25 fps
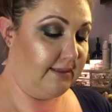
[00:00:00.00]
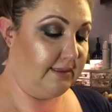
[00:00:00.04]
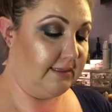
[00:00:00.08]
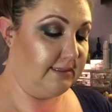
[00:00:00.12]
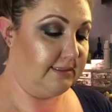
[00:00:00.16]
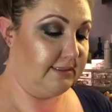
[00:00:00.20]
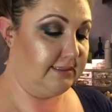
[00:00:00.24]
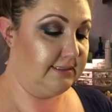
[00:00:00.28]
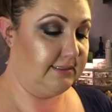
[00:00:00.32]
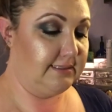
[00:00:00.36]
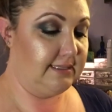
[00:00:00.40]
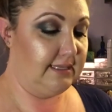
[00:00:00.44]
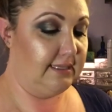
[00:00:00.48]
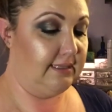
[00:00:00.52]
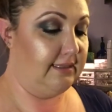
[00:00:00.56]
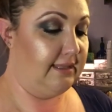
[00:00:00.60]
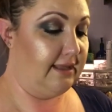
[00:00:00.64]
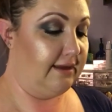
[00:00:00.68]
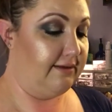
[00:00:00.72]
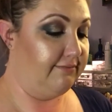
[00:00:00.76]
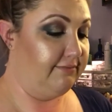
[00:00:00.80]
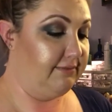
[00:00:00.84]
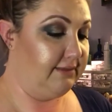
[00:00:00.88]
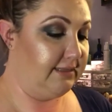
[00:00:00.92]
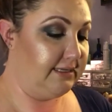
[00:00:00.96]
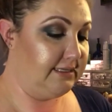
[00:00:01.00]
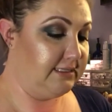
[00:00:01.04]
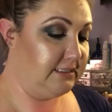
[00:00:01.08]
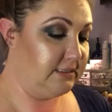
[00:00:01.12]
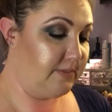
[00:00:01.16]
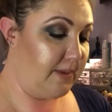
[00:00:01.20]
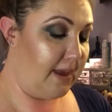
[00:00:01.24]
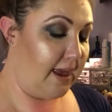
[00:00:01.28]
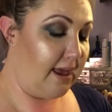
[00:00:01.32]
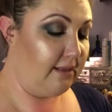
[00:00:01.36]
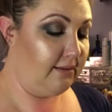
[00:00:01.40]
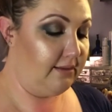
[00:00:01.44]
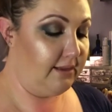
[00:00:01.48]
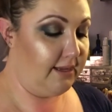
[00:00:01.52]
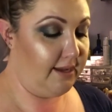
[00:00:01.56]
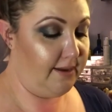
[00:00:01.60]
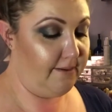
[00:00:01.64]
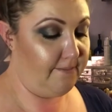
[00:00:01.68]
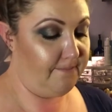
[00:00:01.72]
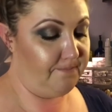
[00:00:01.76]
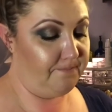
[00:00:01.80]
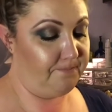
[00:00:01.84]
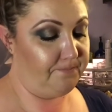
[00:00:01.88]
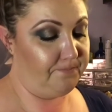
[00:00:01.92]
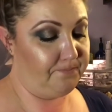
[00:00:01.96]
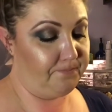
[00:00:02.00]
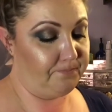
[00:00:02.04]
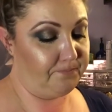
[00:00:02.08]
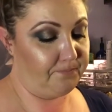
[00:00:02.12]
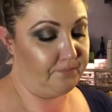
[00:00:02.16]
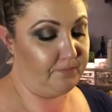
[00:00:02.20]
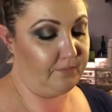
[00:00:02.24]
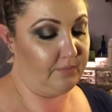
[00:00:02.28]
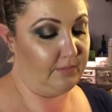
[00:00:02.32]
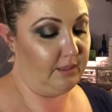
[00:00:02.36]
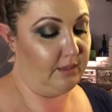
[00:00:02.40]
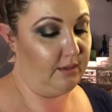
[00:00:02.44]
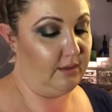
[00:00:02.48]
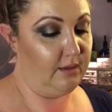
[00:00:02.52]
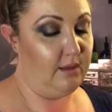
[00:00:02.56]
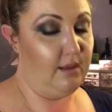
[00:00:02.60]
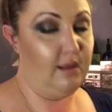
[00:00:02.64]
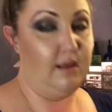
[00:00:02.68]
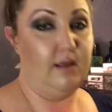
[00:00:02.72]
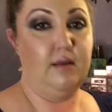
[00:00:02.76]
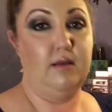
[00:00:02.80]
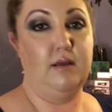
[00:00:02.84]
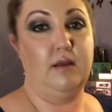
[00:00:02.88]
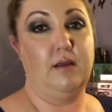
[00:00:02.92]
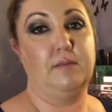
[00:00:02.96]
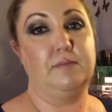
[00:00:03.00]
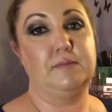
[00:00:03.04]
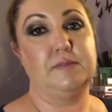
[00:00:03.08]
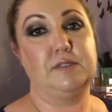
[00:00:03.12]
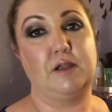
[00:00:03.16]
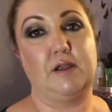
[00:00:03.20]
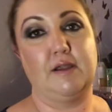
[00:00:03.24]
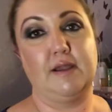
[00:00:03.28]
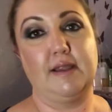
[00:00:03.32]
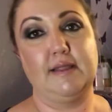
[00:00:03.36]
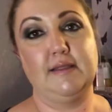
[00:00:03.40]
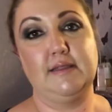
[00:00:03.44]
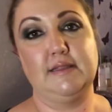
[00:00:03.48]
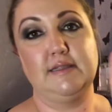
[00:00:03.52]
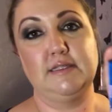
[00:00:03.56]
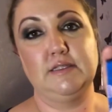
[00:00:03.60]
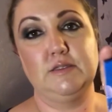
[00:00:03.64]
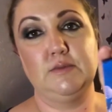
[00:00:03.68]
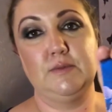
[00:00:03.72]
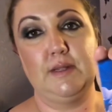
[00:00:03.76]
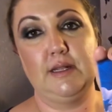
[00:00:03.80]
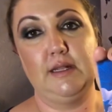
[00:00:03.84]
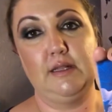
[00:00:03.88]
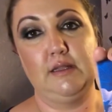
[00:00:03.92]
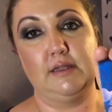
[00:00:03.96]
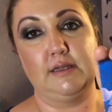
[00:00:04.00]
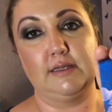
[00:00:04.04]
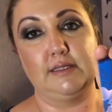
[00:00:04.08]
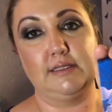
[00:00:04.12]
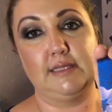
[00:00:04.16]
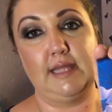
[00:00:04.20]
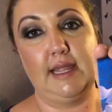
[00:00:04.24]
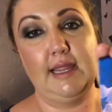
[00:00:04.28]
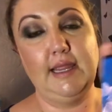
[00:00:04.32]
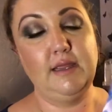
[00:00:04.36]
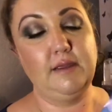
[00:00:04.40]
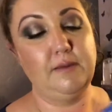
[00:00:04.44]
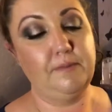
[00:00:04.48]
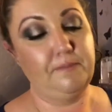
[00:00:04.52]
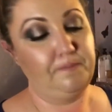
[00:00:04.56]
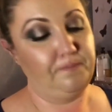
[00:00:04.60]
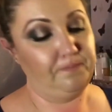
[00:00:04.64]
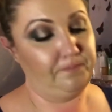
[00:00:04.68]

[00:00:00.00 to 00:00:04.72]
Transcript: This is the Lovelies palette. I'm sorry, this is what it looks like.